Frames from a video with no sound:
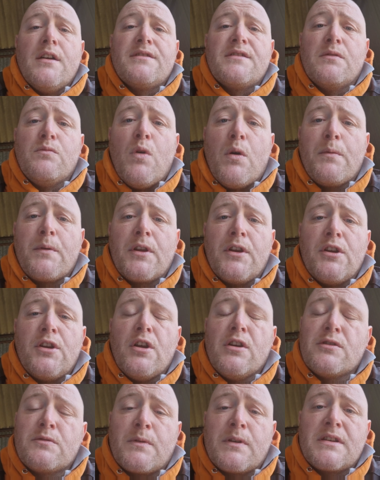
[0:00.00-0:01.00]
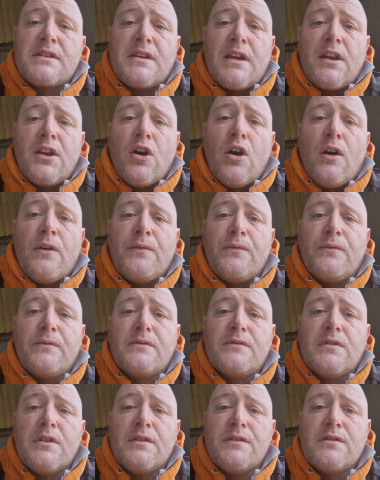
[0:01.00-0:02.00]
So what we're going to do is we're going to send it off
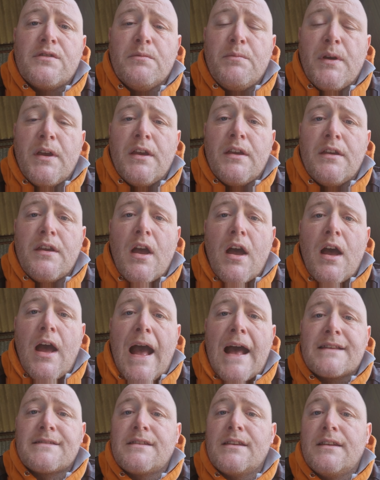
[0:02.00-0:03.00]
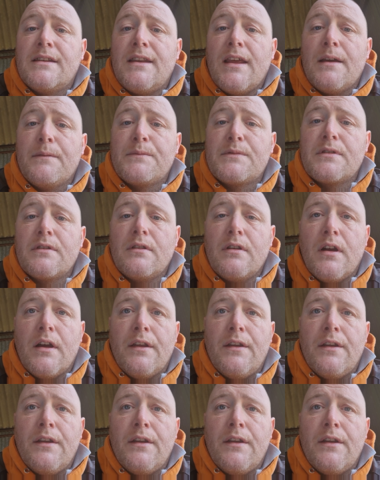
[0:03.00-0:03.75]
to be acid dipped